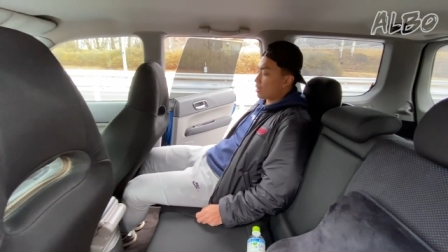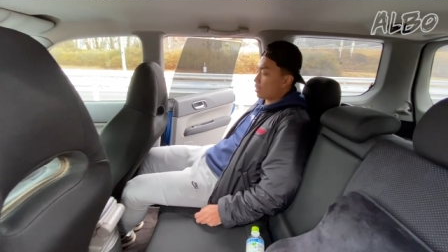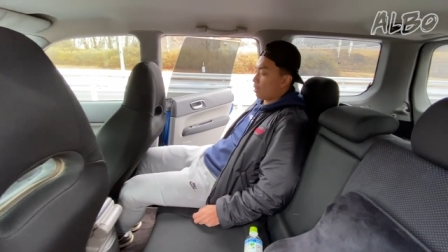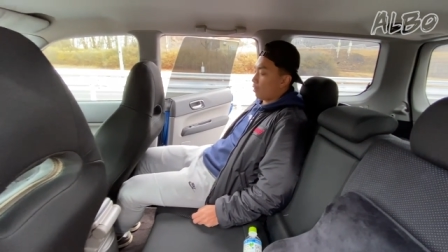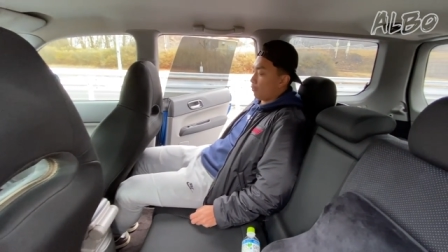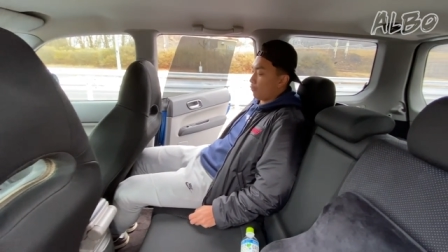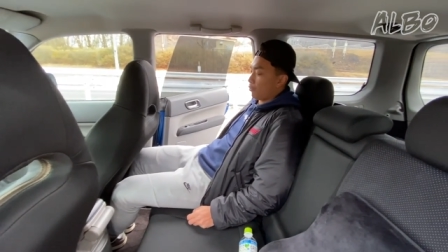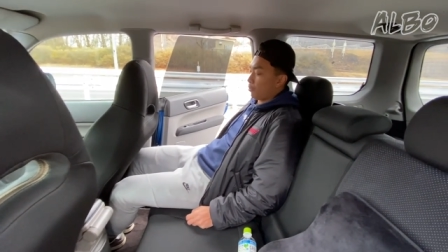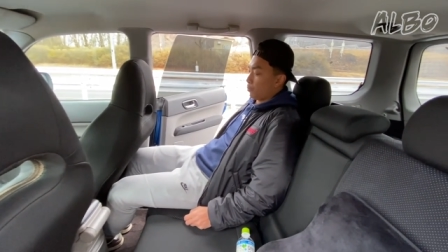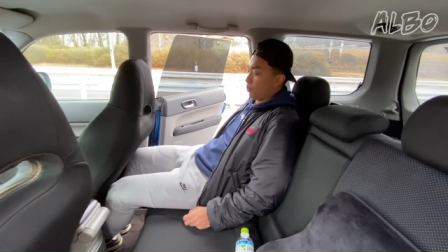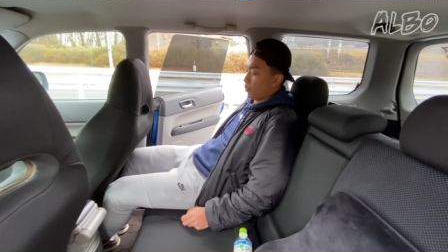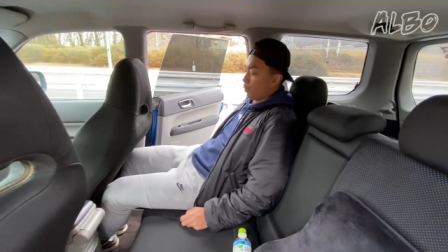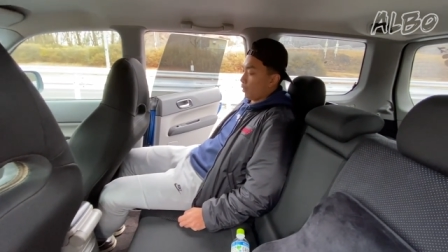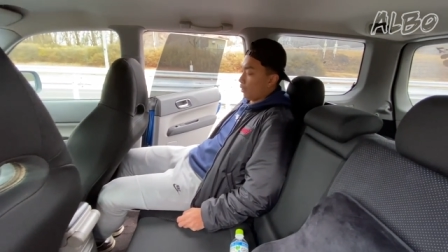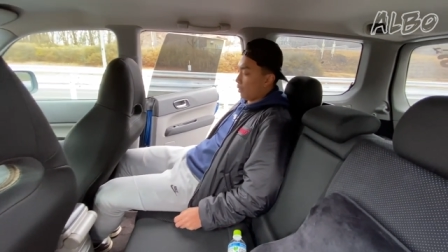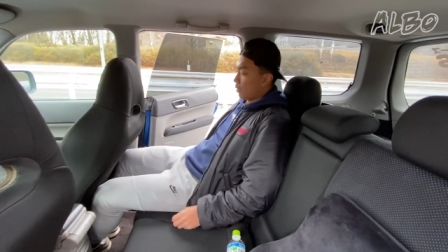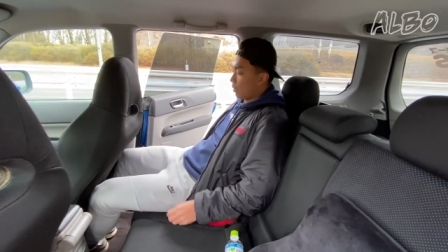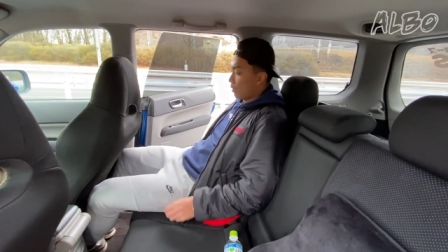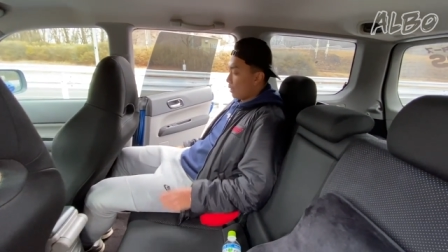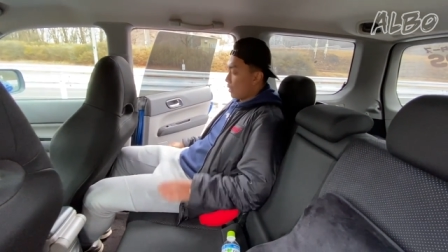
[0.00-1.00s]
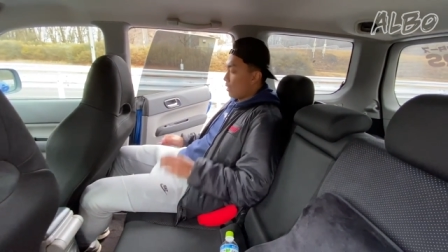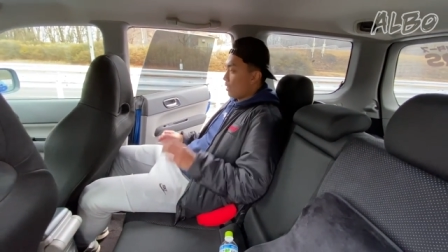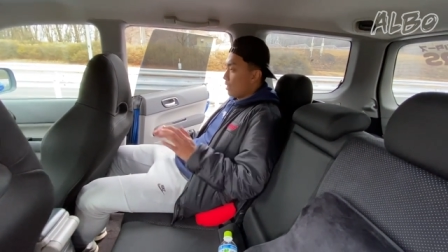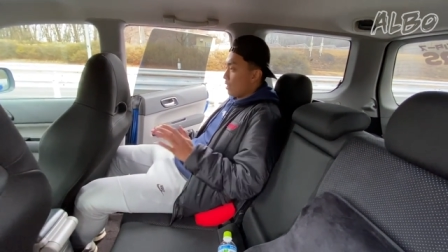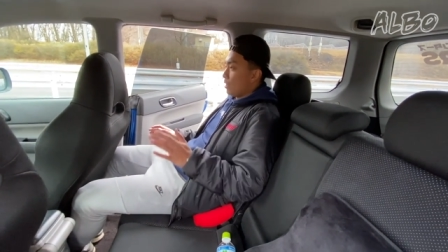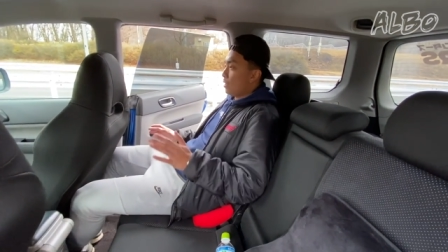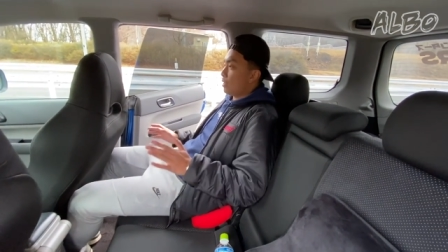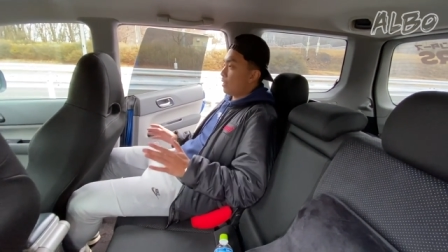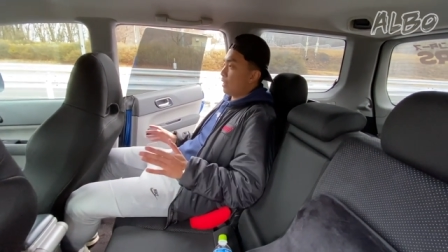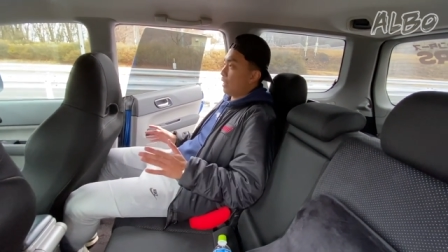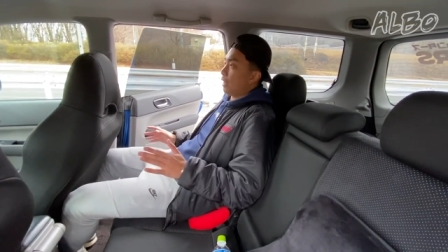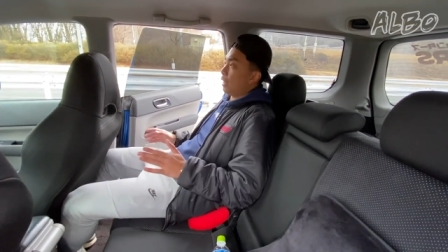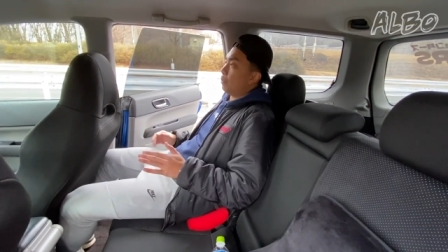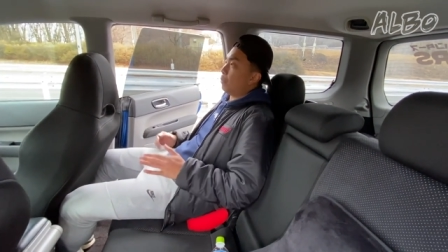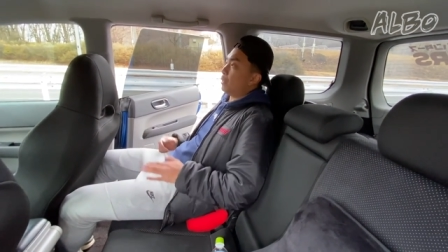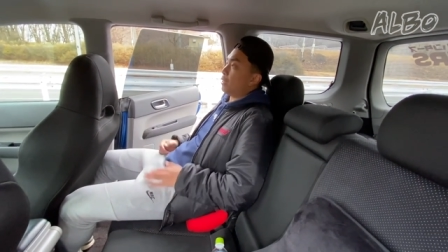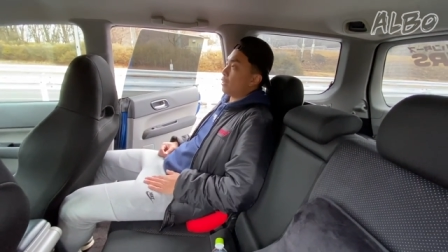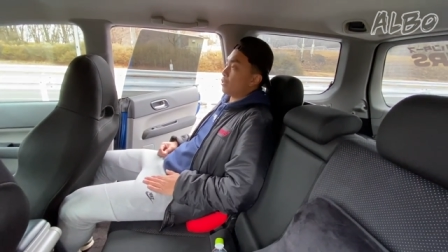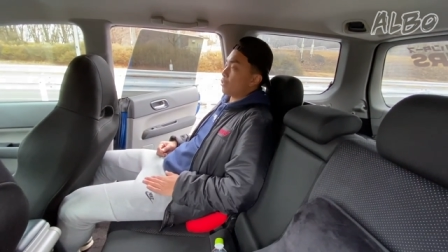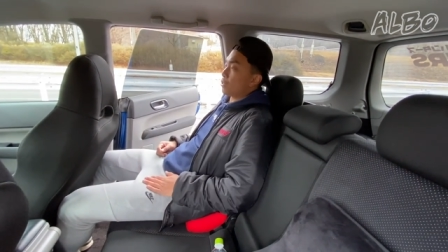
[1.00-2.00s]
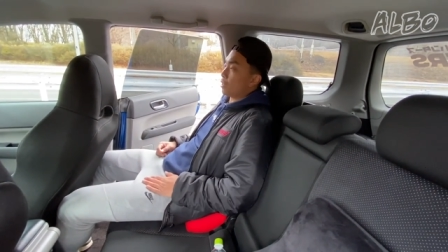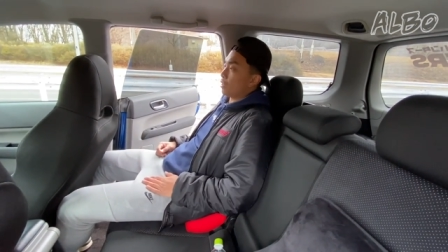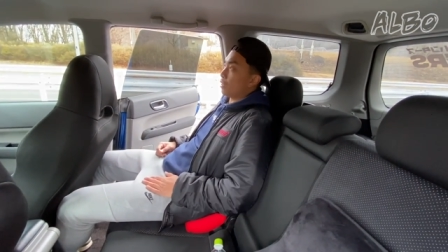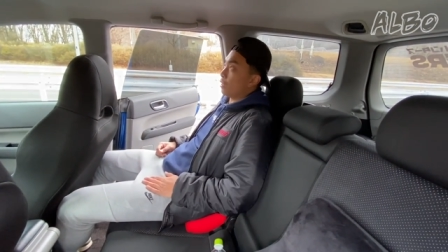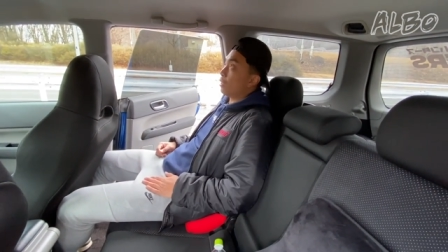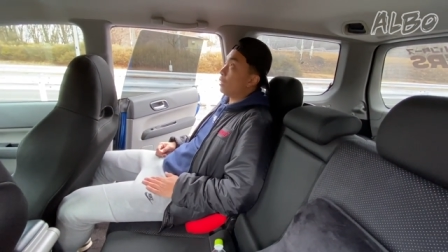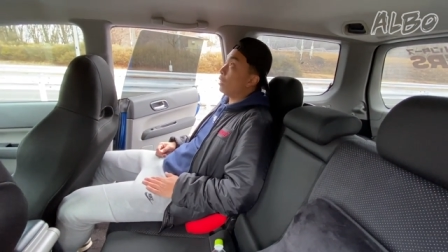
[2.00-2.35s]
comfortable seating position.